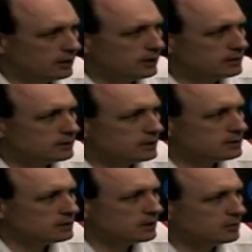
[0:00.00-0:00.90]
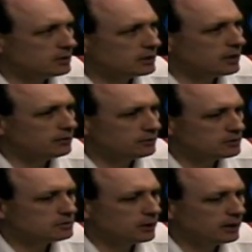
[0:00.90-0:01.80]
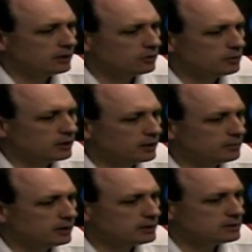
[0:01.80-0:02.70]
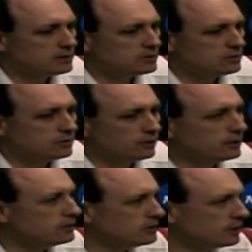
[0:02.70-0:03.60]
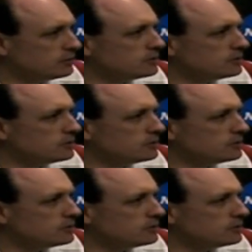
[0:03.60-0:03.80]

as a team in the conference by opening up against these 2 very good teams.